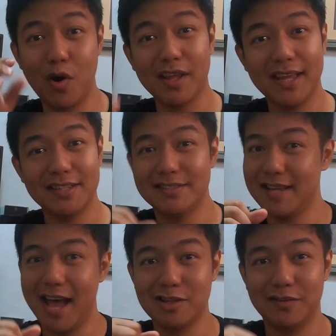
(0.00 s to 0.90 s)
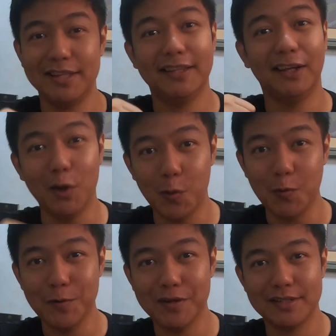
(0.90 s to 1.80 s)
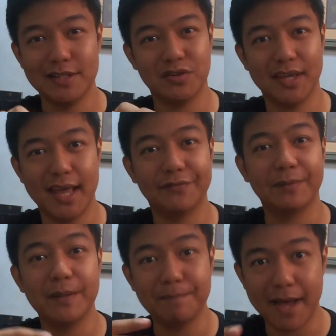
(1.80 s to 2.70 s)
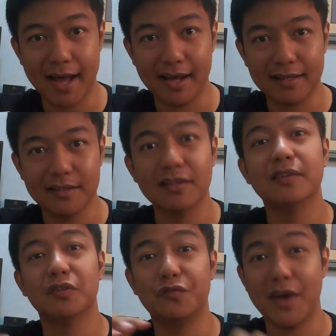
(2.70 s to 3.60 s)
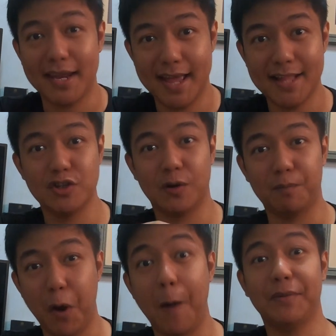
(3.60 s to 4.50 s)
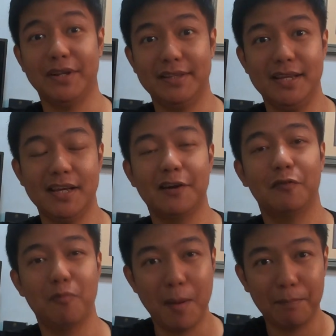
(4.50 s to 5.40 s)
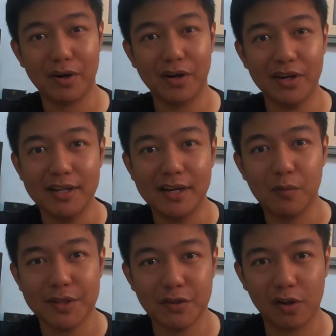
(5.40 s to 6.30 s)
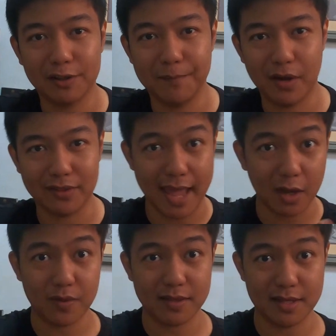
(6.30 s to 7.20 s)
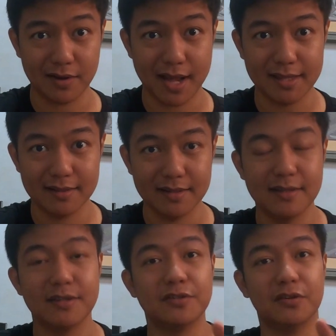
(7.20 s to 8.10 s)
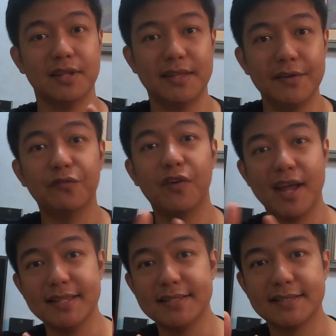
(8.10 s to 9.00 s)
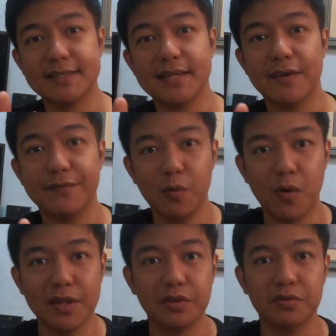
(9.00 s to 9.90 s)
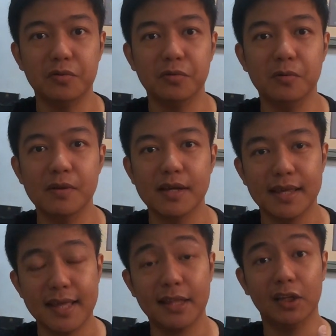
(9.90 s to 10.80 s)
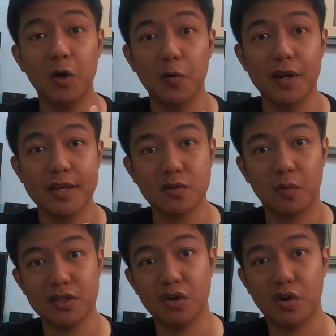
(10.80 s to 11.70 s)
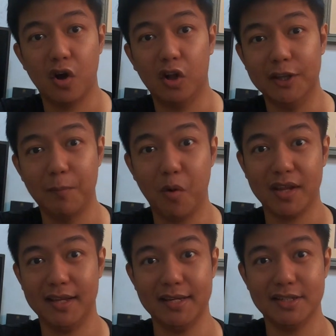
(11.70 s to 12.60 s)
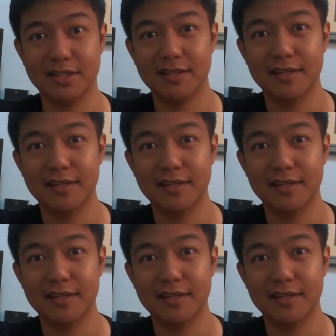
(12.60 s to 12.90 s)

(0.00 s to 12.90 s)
Mortgage is actually the loan that you get from the bank to finance your property. Remember earlier we talked about equity, right? So the difference, if you want to get a loan, is what you call the mortgage.